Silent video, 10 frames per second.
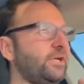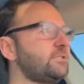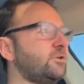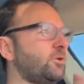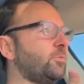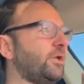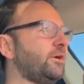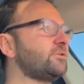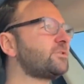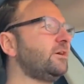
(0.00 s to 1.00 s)
reads on your
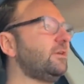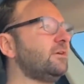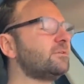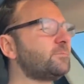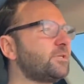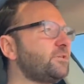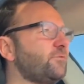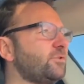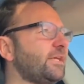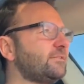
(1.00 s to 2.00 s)
players, especially
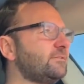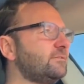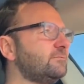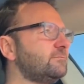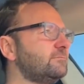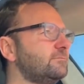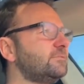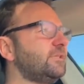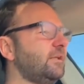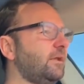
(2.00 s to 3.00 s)
if you're like
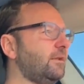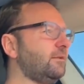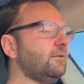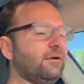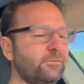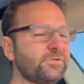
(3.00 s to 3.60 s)
10-handed.